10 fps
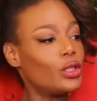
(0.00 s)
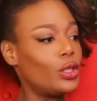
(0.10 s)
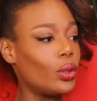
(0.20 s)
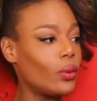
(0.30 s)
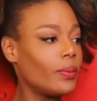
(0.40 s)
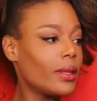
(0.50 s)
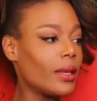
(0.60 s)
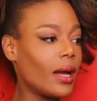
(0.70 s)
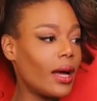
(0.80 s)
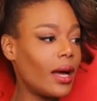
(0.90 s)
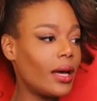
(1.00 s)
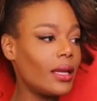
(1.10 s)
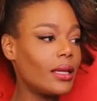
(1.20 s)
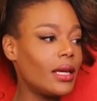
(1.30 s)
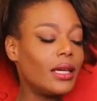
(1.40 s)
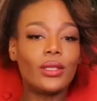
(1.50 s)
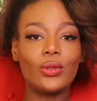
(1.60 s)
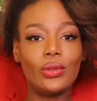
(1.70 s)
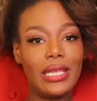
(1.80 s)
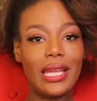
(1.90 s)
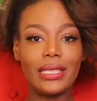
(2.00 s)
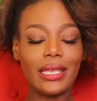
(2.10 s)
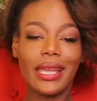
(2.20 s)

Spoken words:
2, you tend to